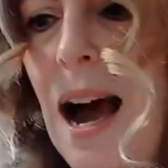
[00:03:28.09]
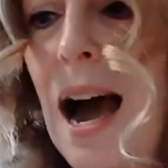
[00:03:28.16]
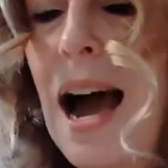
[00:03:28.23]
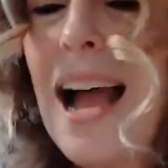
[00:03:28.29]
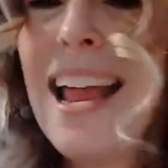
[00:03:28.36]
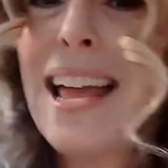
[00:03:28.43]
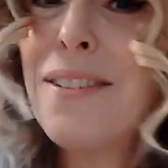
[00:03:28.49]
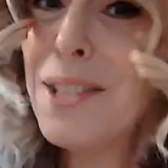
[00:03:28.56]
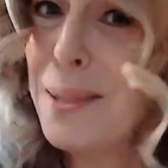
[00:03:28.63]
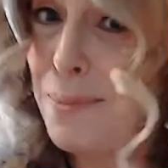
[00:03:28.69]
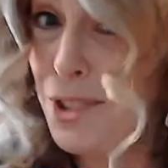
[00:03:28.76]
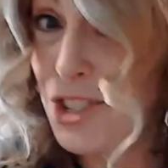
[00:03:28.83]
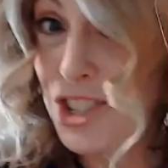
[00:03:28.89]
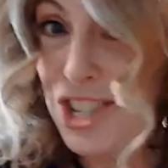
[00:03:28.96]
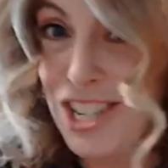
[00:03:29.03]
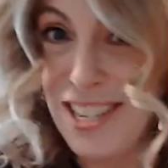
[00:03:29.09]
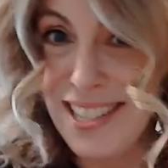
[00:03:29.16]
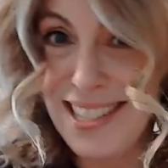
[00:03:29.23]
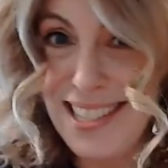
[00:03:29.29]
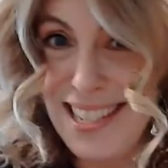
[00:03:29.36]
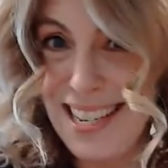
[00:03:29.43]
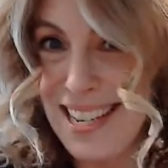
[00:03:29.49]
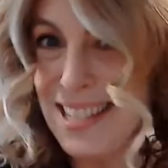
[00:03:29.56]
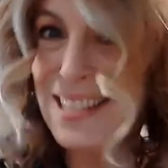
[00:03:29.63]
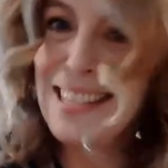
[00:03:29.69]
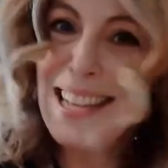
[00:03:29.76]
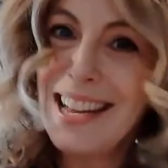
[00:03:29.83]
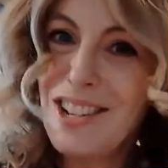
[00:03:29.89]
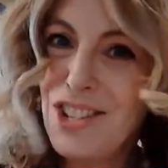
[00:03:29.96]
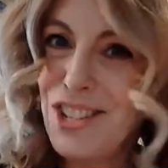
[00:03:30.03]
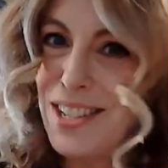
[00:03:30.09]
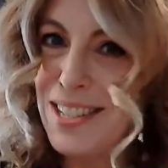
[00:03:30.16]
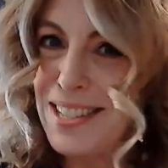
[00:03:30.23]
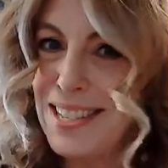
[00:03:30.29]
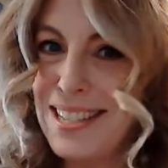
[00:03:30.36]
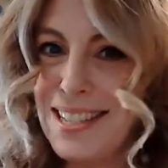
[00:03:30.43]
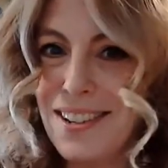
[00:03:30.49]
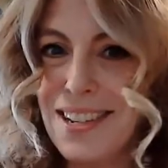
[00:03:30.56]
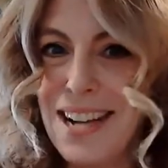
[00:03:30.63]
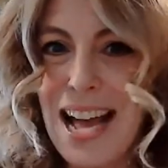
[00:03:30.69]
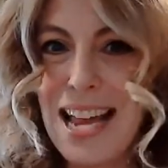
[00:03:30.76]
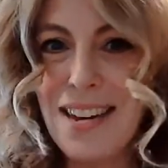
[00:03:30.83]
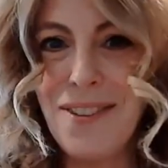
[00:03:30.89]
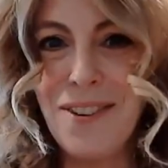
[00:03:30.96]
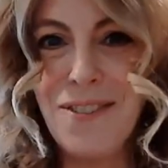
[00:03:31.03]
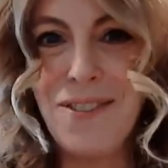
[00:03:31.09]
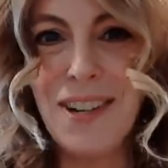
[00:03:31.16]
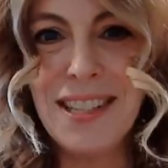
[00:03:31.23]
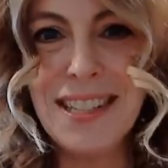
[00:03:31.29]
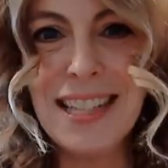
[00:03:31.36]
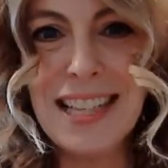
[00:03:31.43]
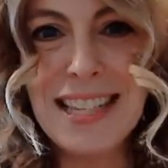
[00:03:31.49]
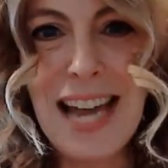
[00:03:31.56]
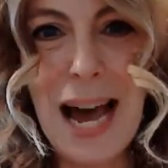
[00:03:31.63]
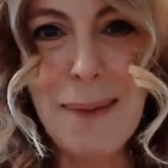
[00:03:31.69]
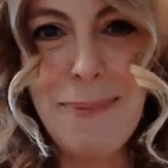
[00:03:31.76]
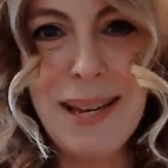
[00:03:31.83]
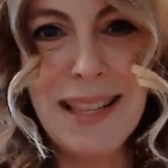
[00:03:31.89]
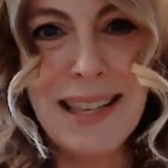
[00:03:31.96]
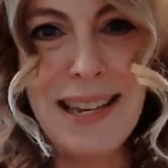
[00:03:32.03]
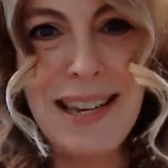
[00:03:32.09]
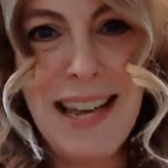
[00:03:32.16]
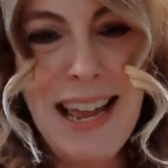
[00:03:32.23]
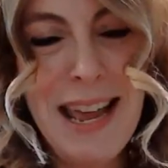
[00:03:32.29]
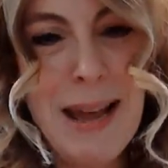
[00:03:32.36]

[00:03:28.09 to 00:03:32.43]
I have some chia seeds. Chia seeds are kind of a fun little topping that